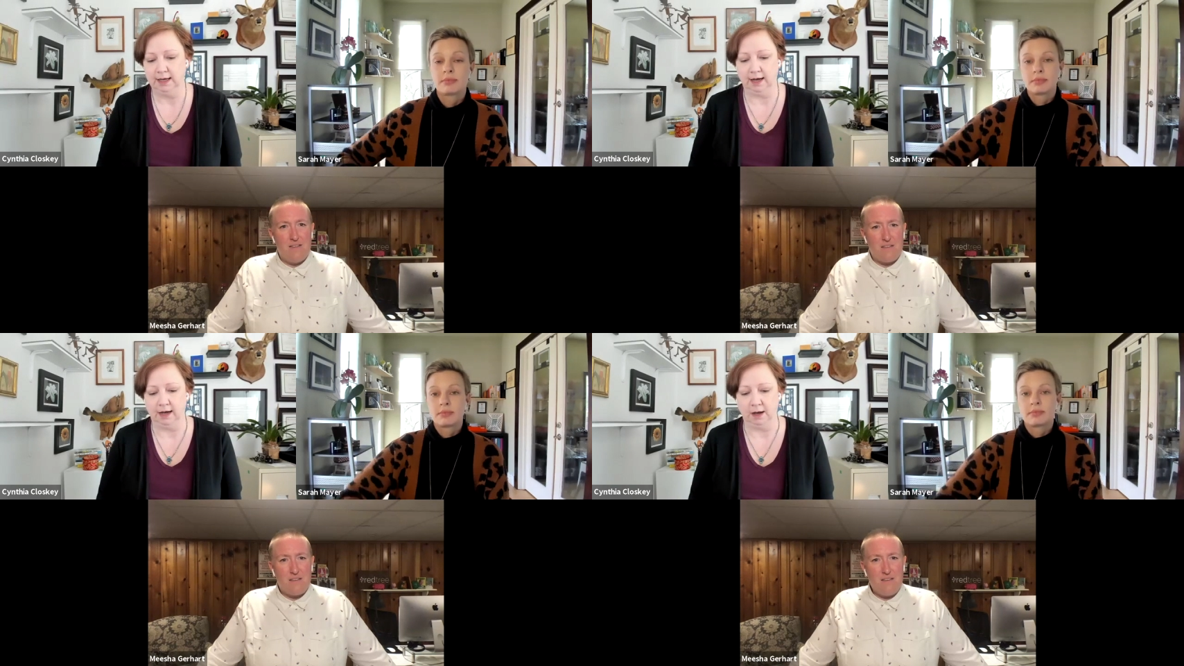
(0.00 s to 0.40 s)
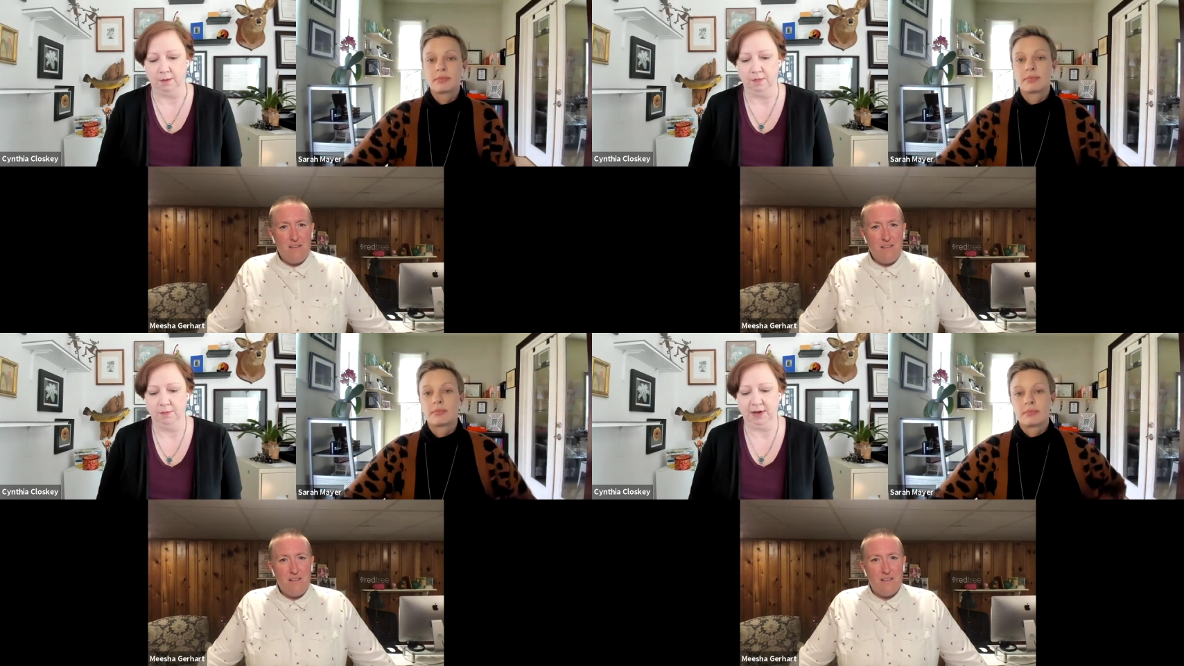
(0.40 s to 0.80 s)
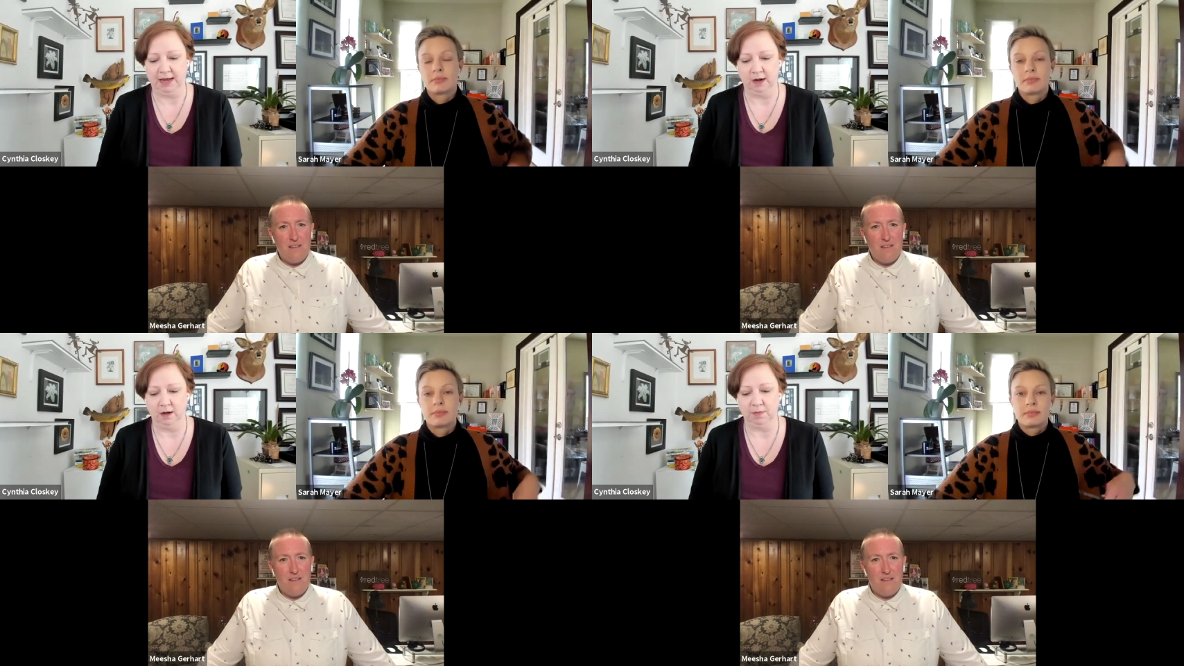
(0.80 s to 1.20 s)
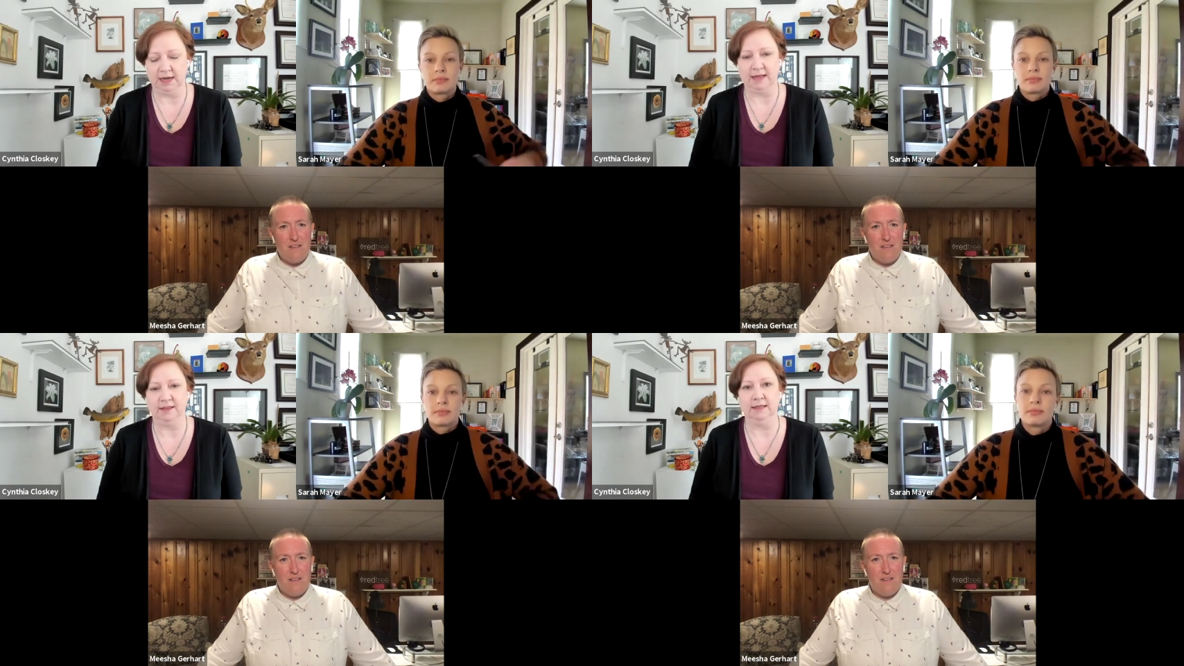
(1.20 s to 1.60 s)
Speaker 1: Um, but,
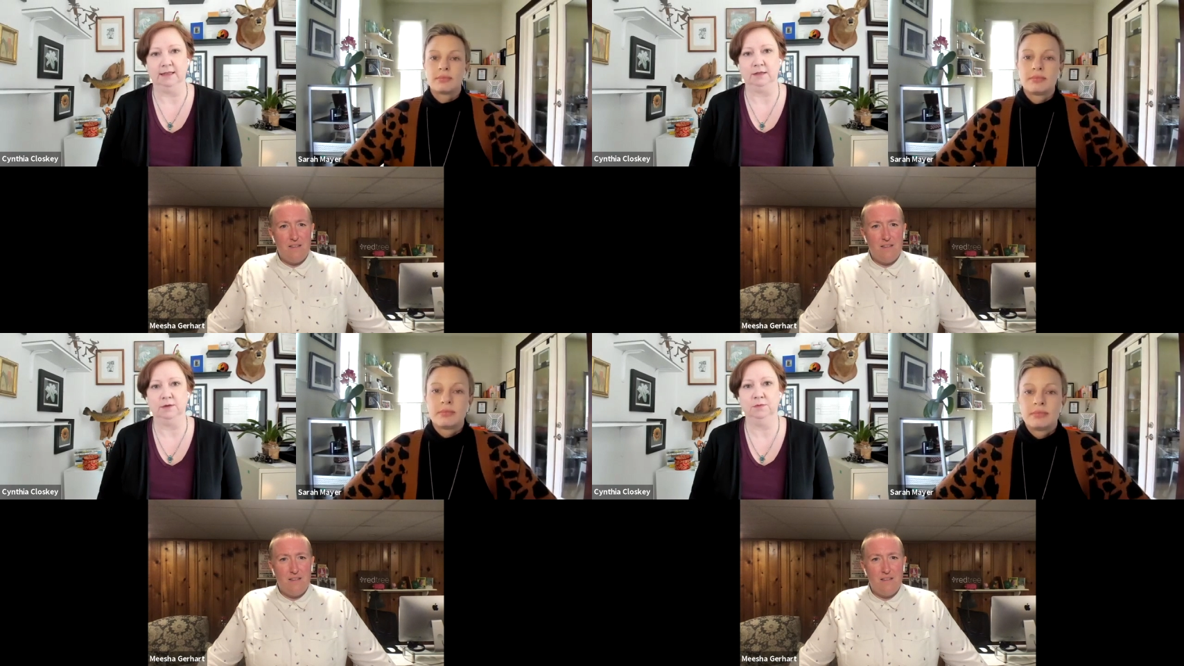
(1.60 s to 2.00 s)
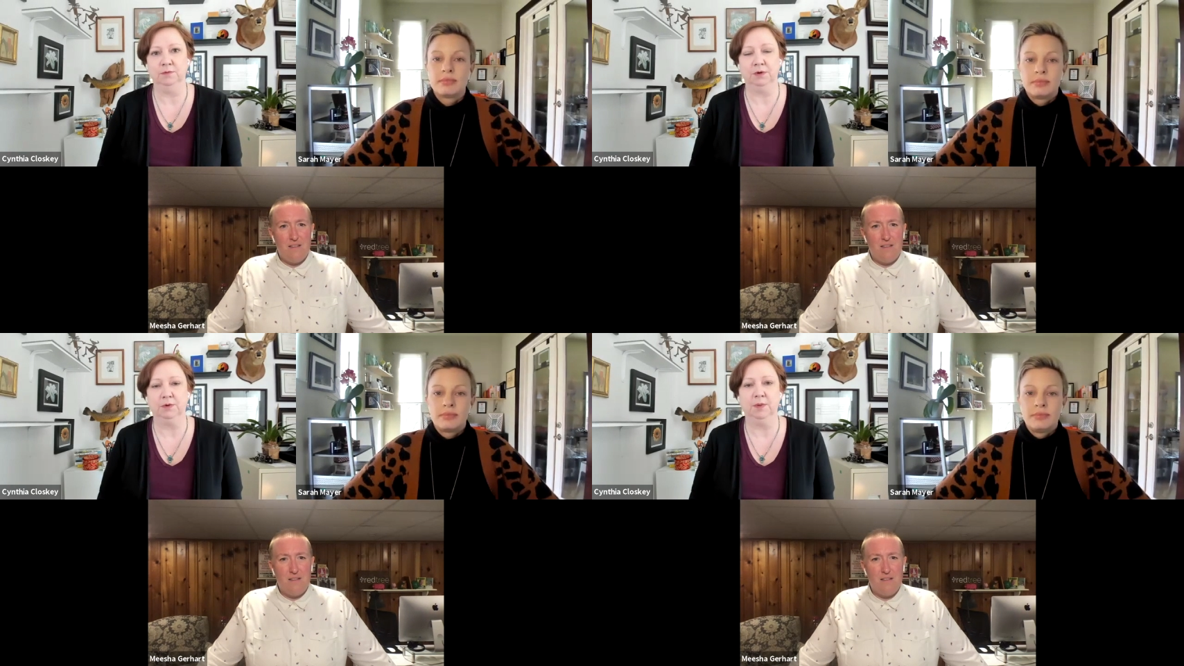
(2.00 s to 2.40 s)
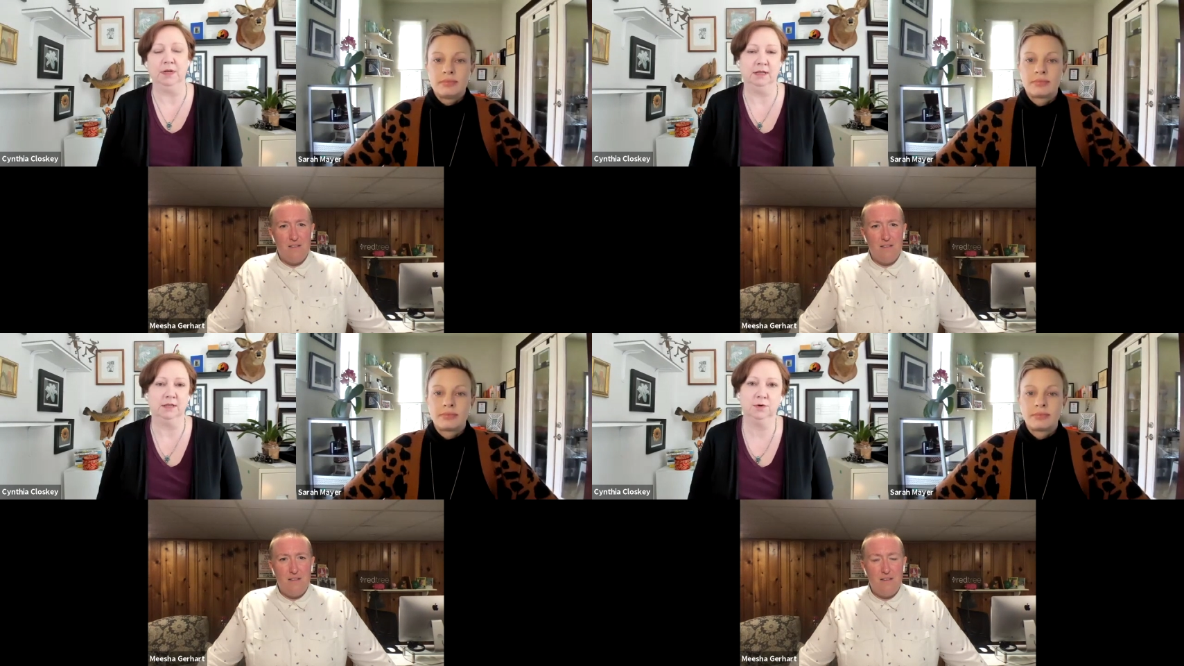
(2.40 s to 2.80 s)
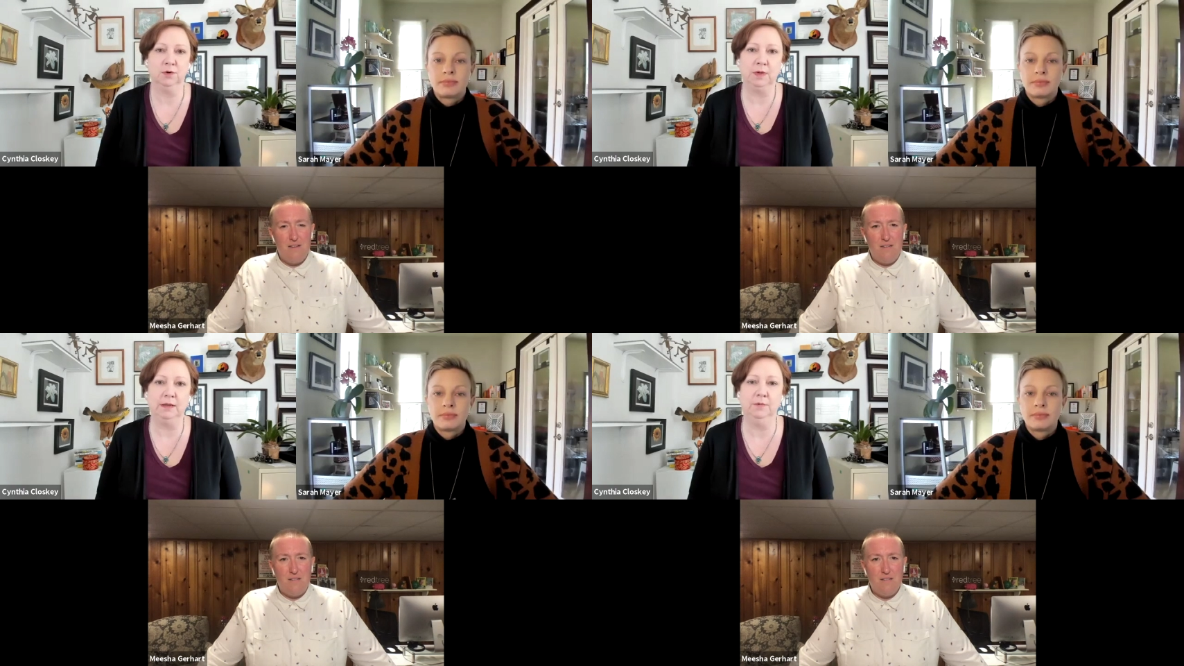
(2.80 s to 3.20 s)
but I think that the women in the
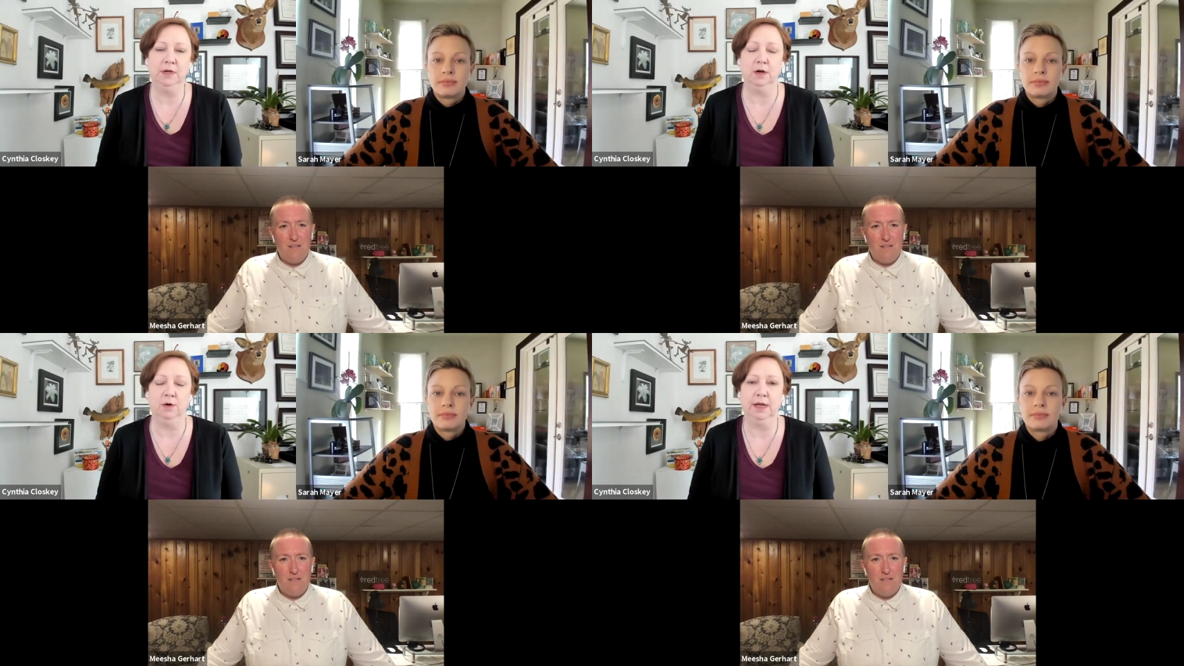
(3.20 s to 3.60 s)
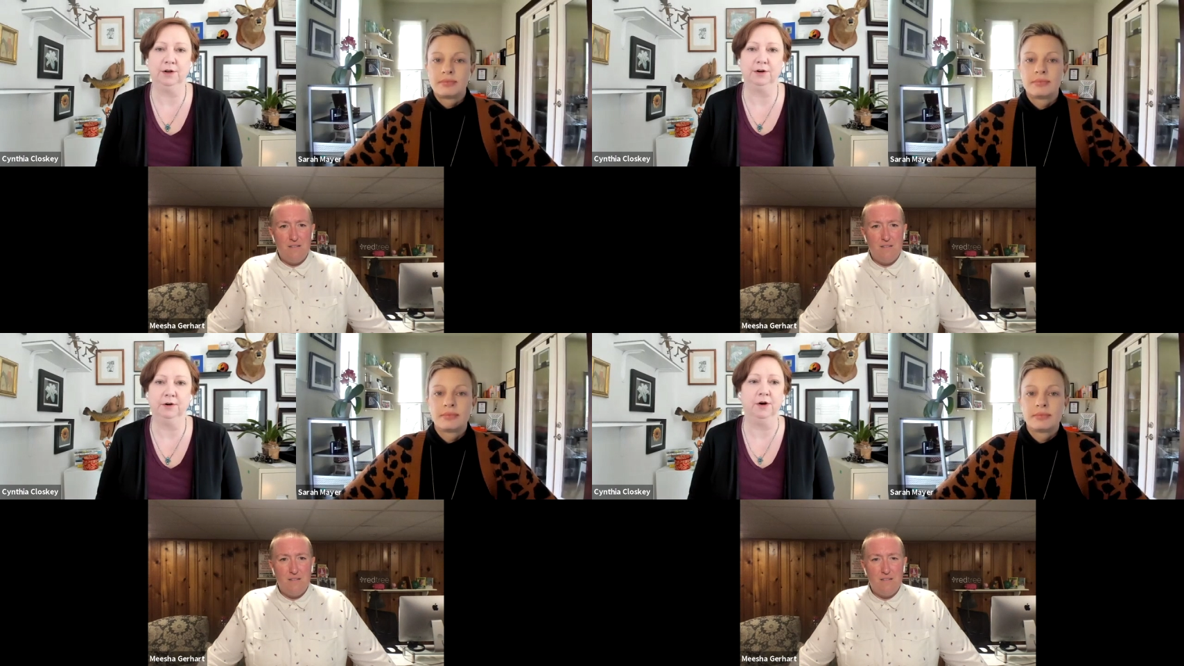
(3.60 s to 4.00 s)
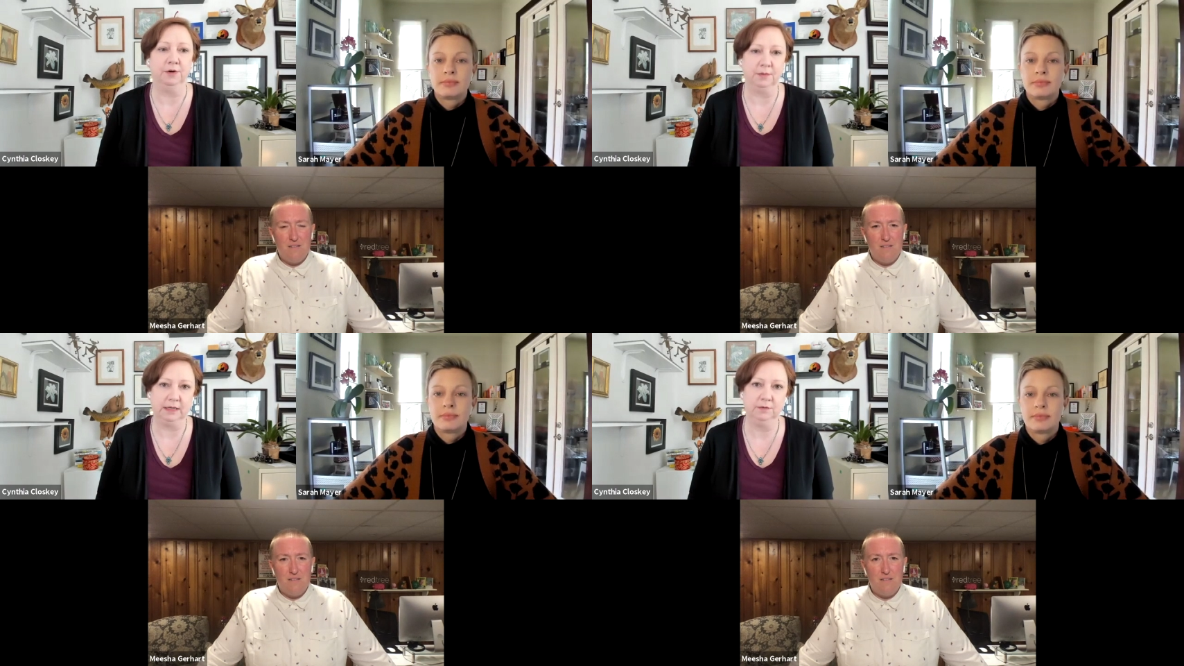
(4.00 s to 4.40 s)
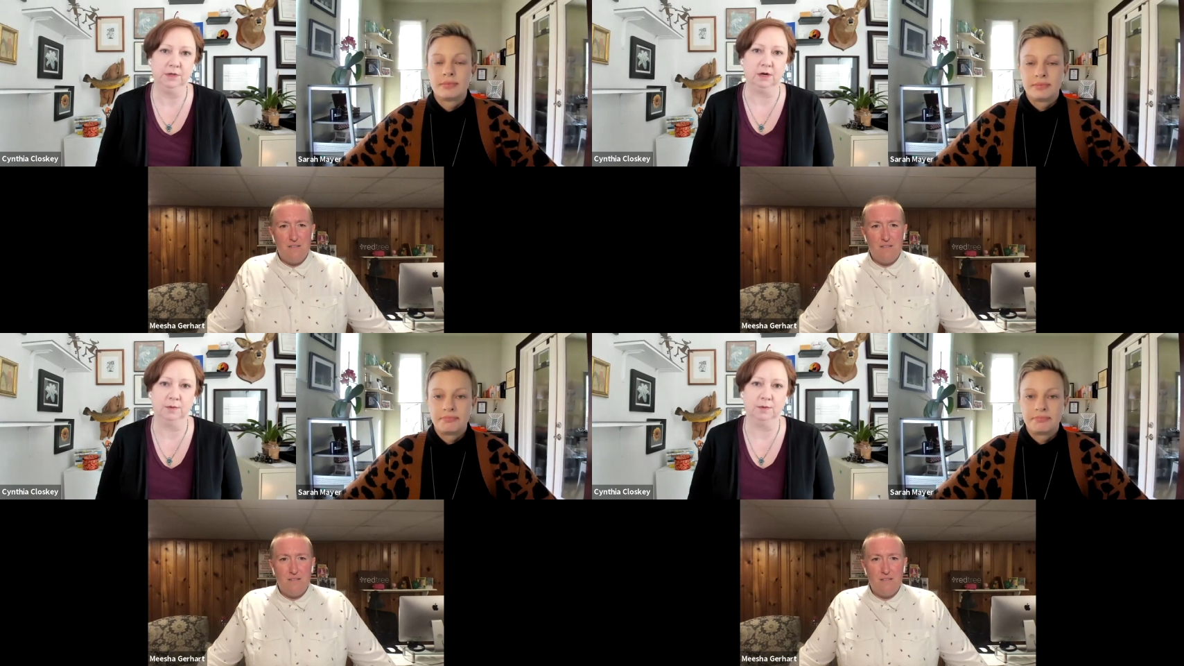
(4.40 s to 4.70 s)
school, we, we you know, we held our own, we, you